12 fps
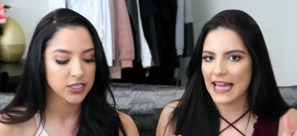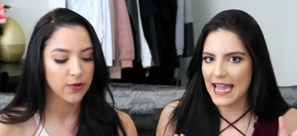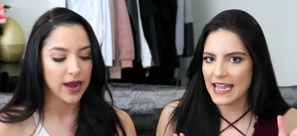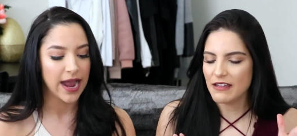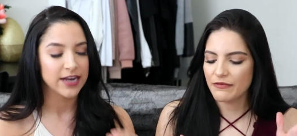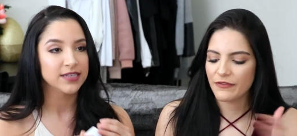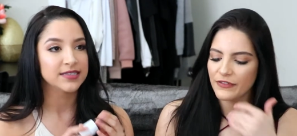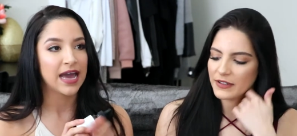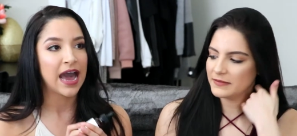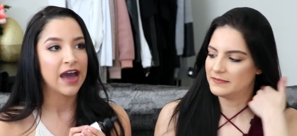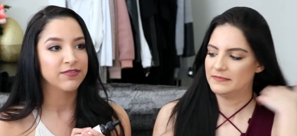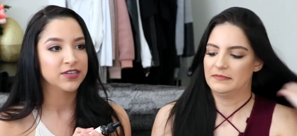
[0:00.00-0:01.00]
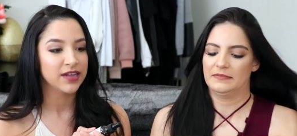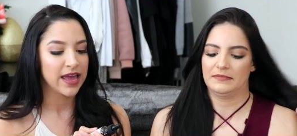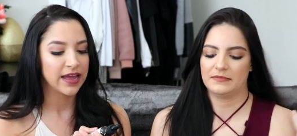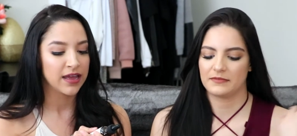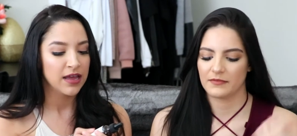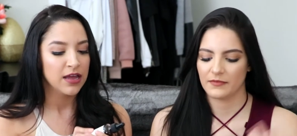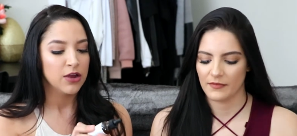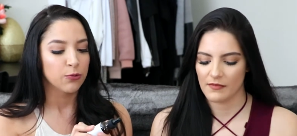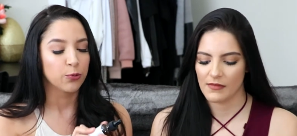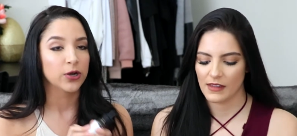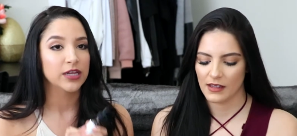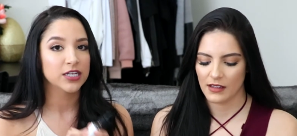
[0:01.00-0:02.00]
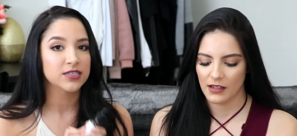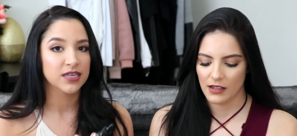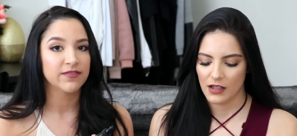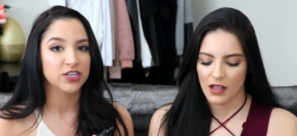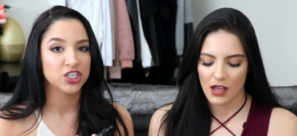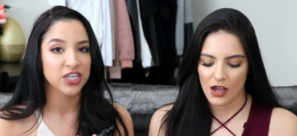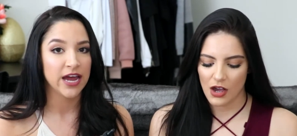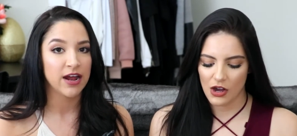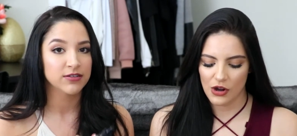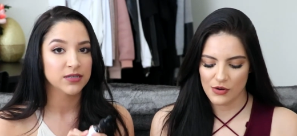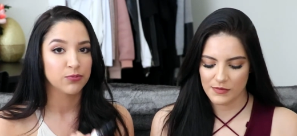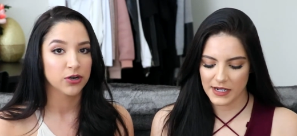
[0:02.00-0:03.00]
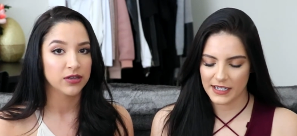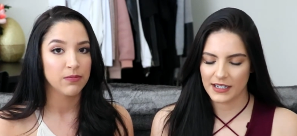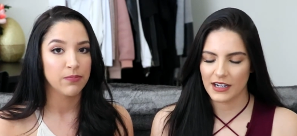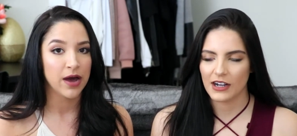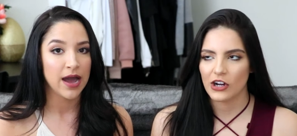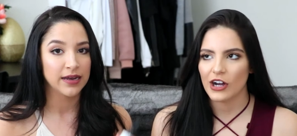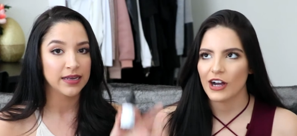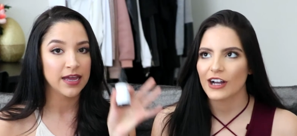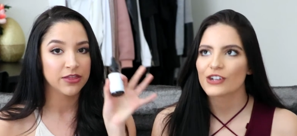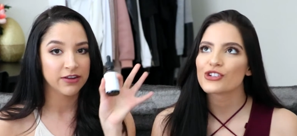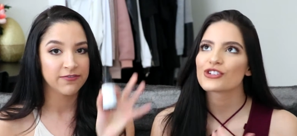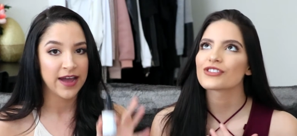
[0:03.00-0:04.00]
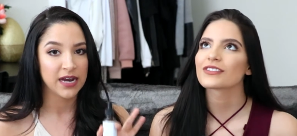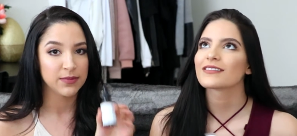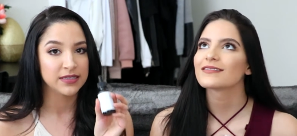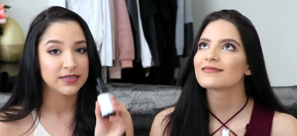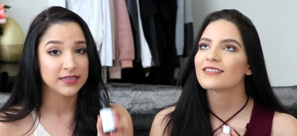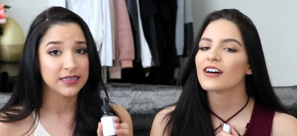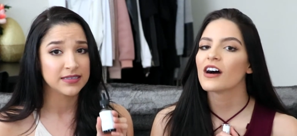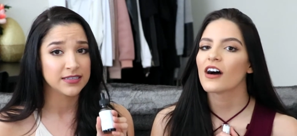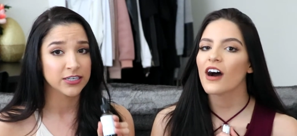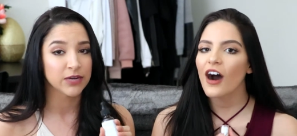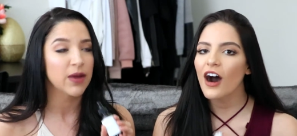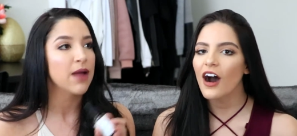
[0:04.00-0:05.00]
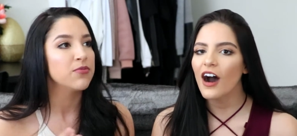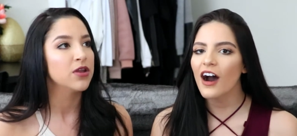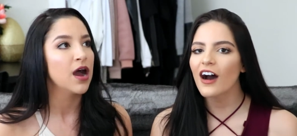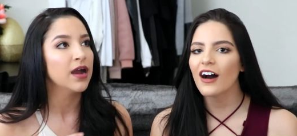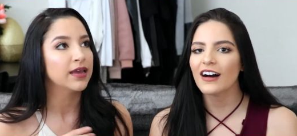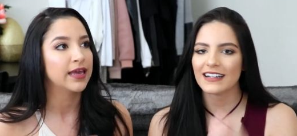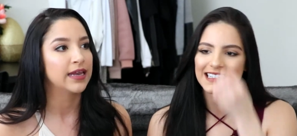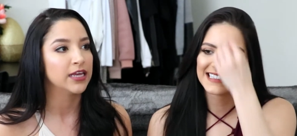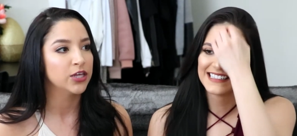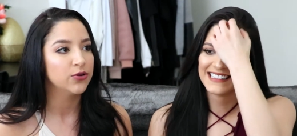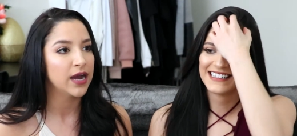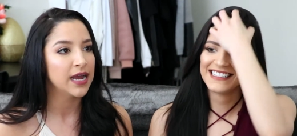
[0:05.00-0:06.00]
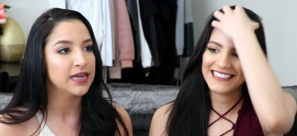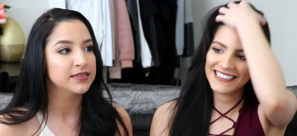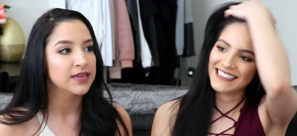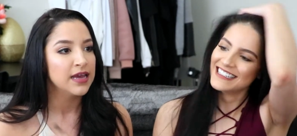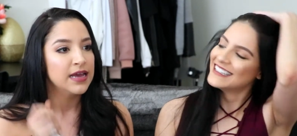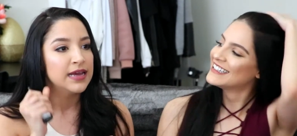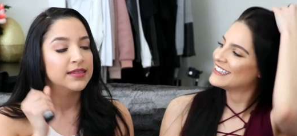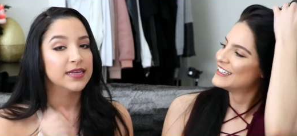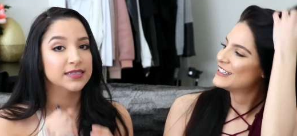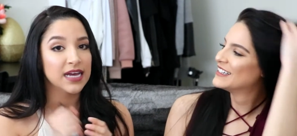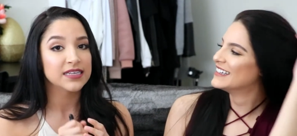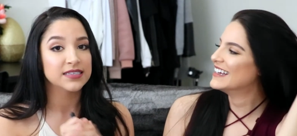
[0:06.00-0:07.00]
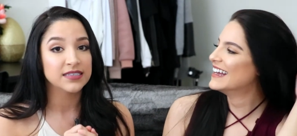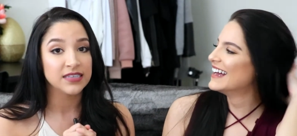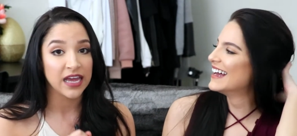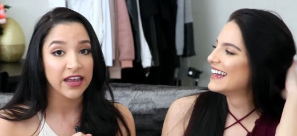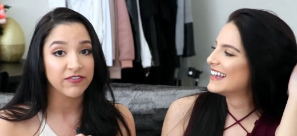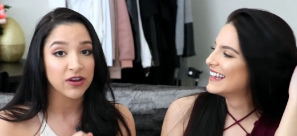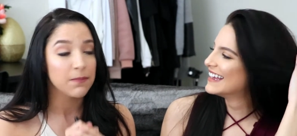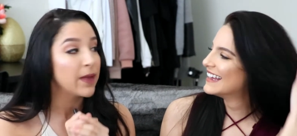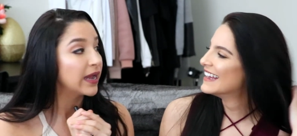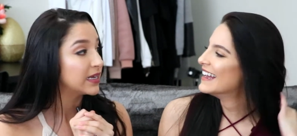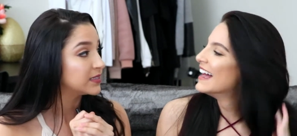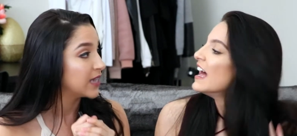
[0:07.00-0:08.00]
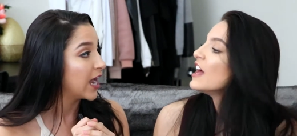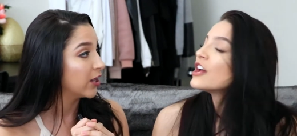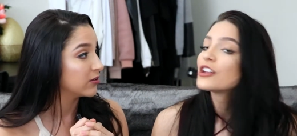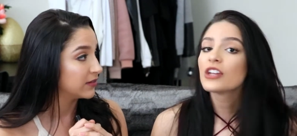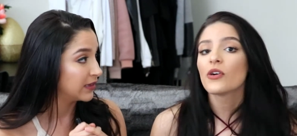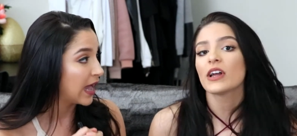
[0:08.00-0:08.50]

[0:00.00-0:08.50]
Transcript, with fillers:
Speaker 1: like, so I just have to like really just give a shout out um, to Brooklyn Botany and their vitamin C serum. Uh, I'm not kidding you guys. This has saved my entire no,